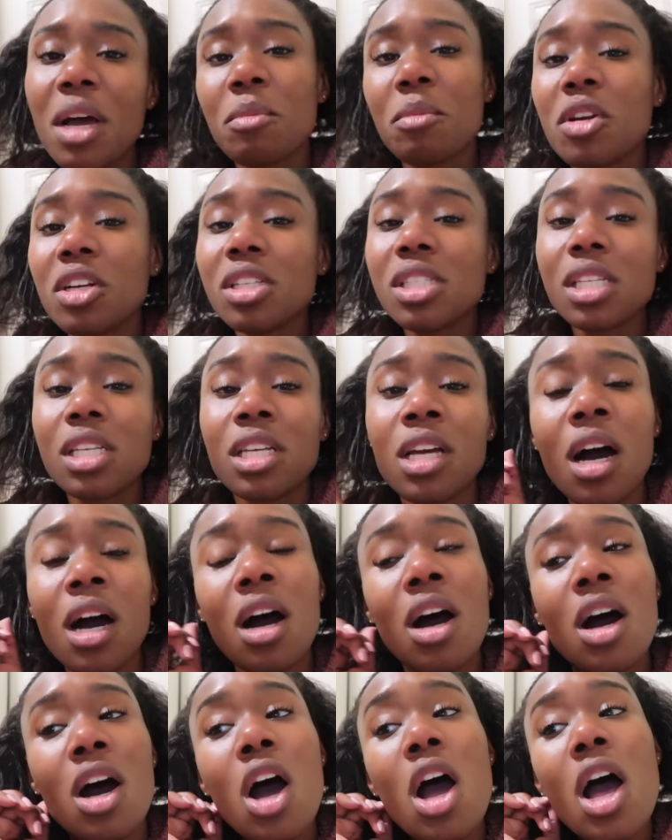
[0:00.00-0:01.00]
I'm gonna see
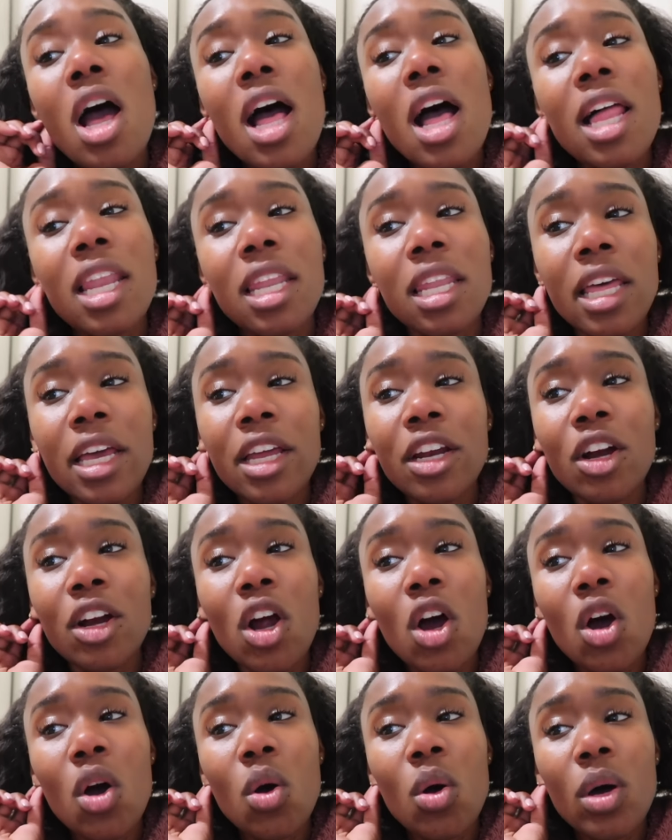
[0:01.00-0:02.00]
y'all later
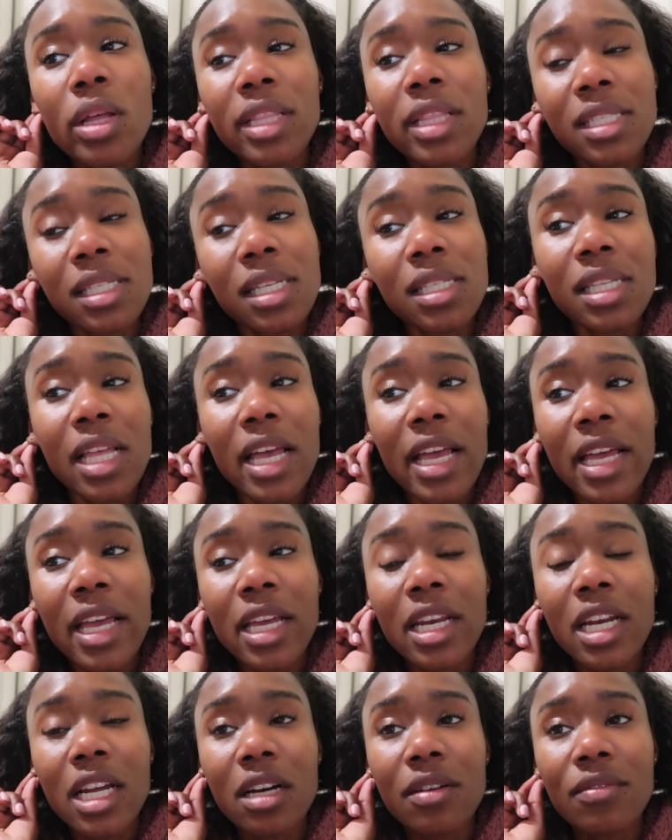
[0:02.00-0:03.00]
on. This is the
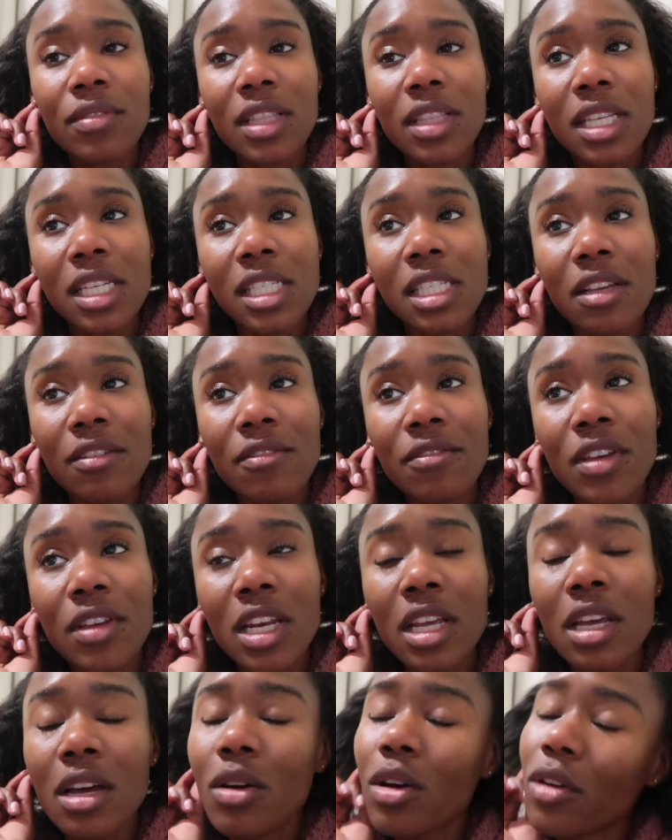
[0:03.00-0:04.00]
end of this
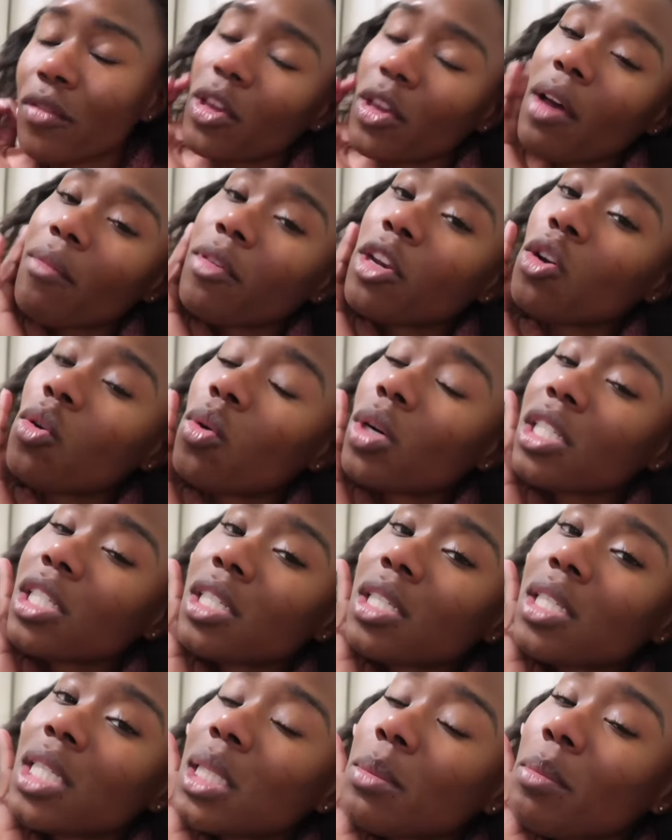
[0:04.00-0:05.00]
video. If you have any
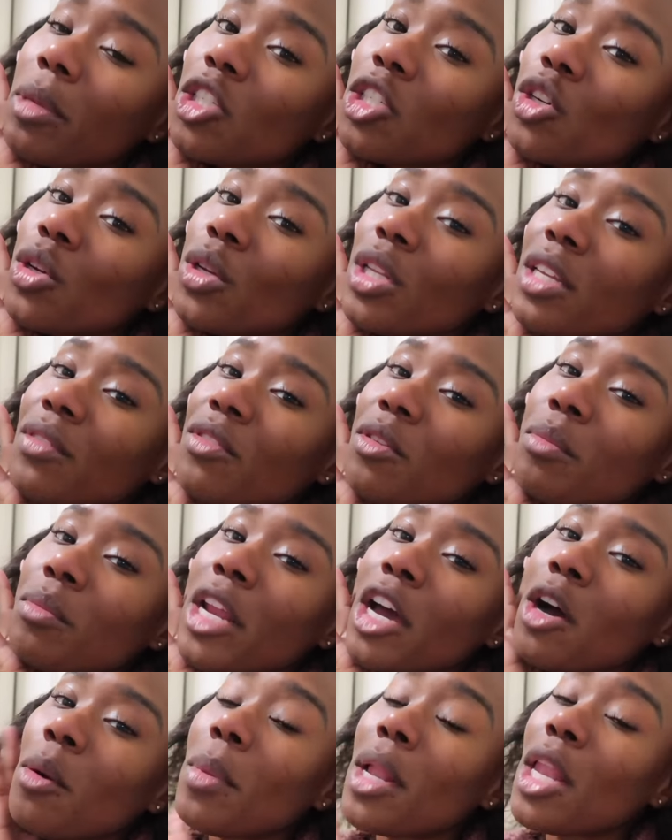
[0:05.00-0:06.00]
questions, make sure you leave them
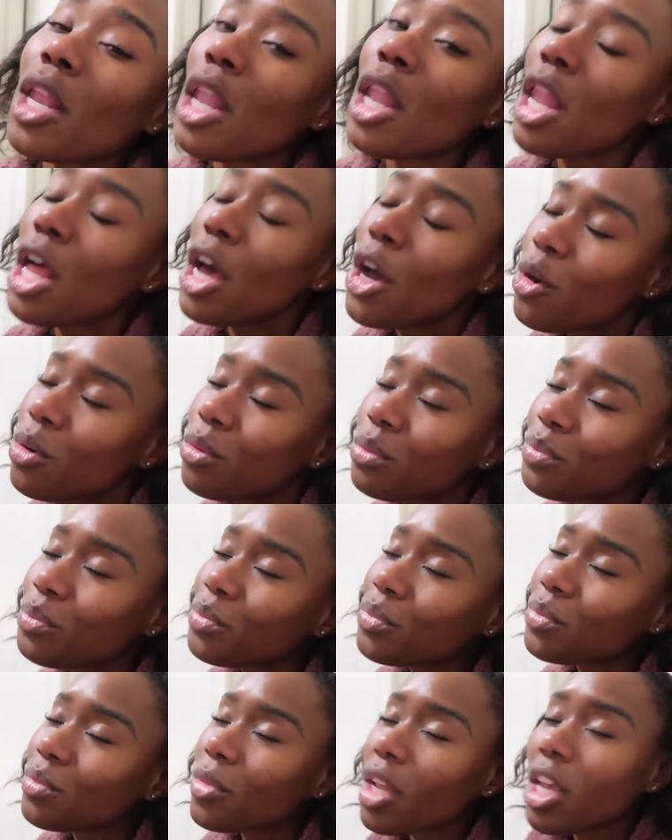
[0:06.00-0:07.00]
down below.
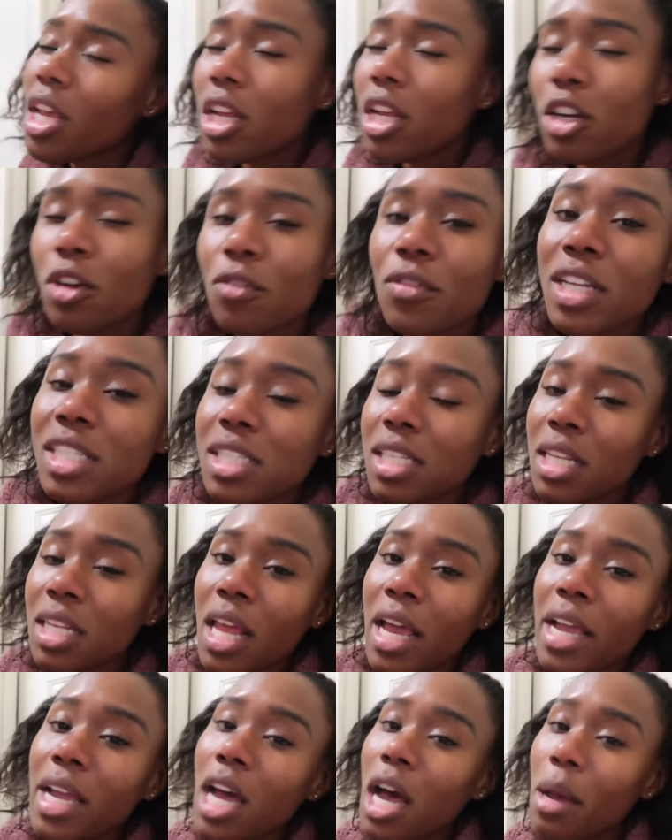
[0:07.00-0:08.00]
Don't forget to
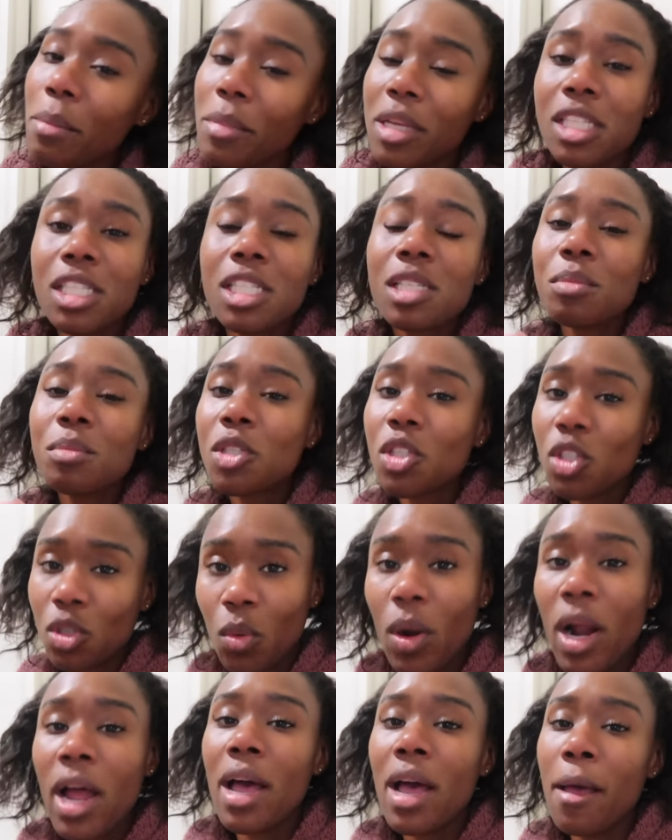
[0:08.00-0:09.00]
like, comment, and
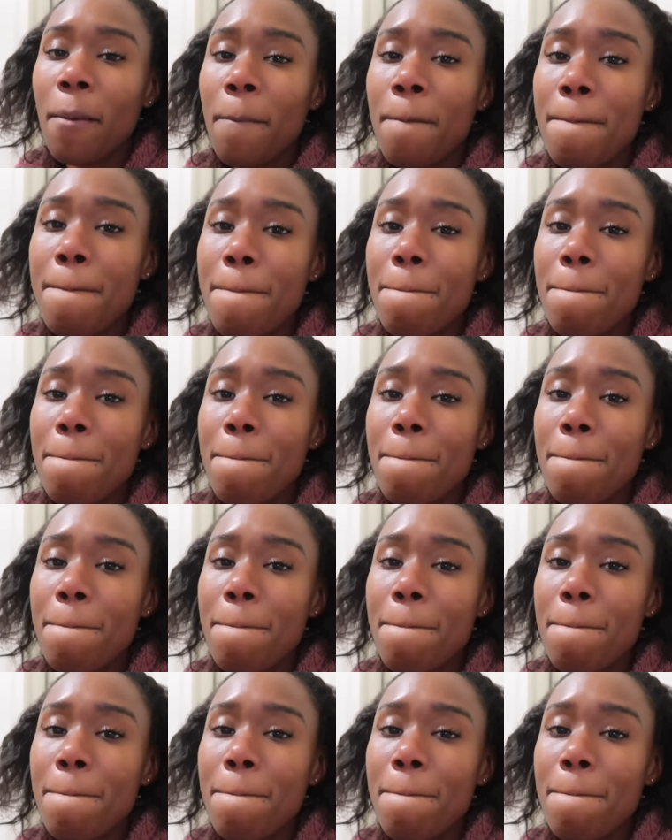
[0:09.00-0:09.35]
subscribe.